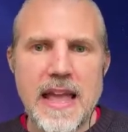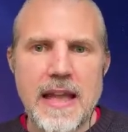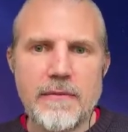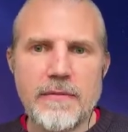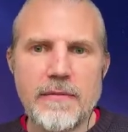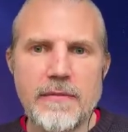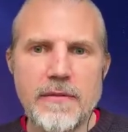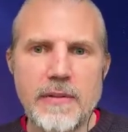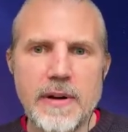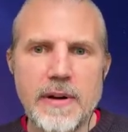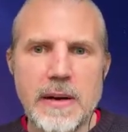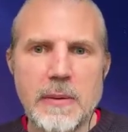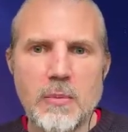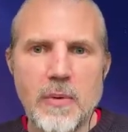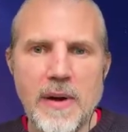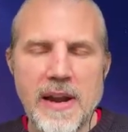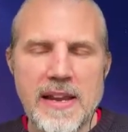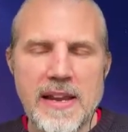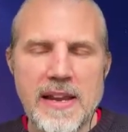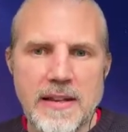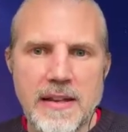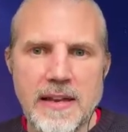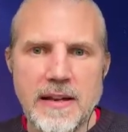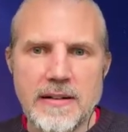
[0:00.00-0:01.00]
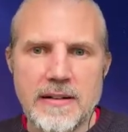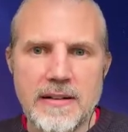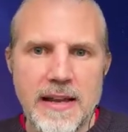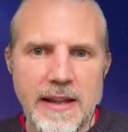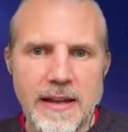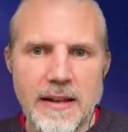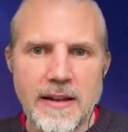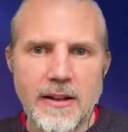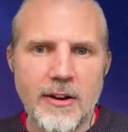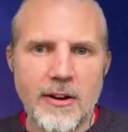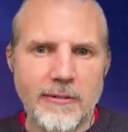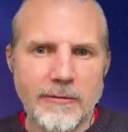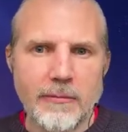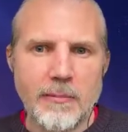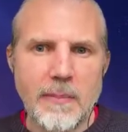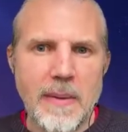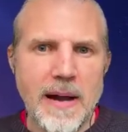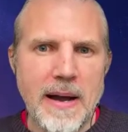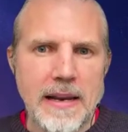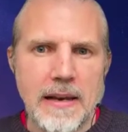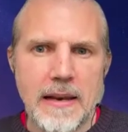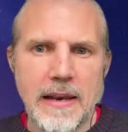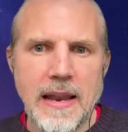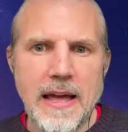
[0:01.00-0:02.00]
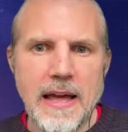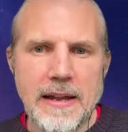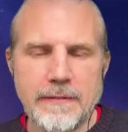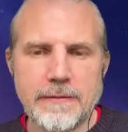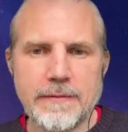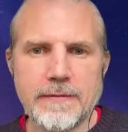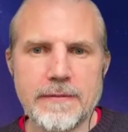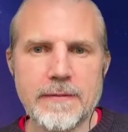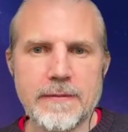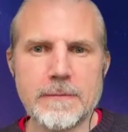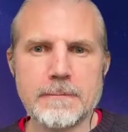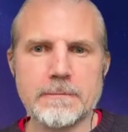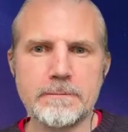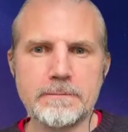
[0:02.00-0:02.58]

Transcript: every waking day of my life.